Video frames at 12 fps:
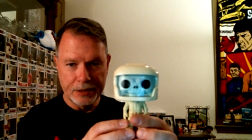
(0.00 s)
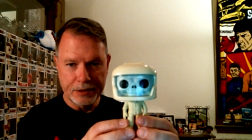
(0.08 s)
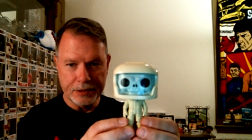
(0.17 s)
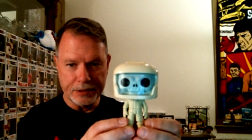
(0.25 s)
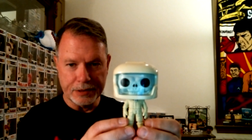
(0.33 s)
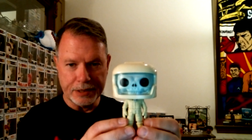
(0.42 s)

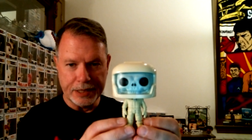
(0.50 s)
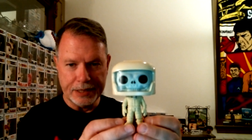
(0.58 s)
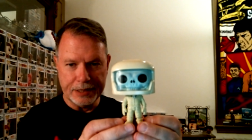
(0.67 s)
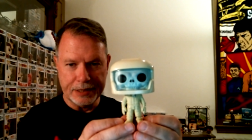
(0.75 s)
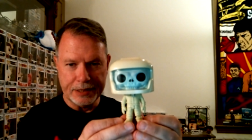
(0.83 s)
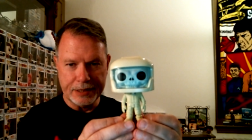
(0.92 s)
all right
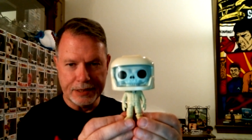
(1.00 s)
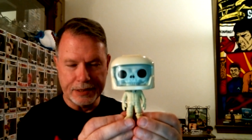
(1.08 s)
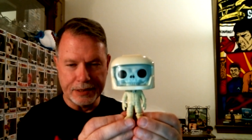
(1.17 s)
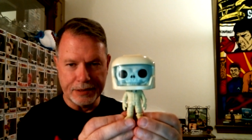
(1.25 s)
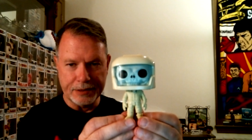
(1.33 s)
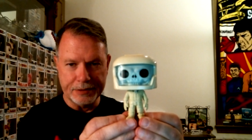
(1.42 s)

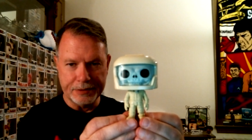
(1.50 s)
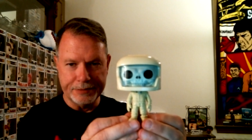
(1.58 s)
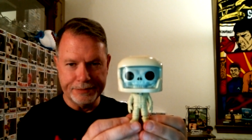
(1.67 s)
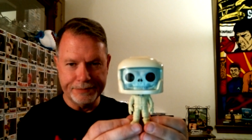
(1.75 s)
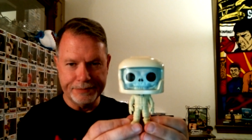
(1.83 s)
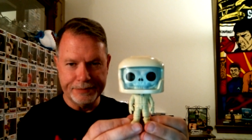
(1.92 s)
so
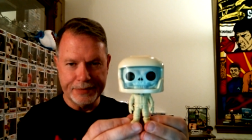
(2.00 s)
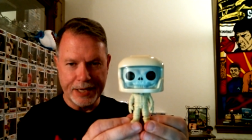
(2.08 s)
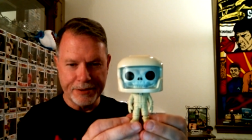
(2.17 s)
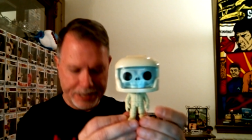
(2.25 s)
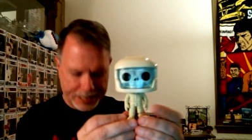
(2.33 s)
there we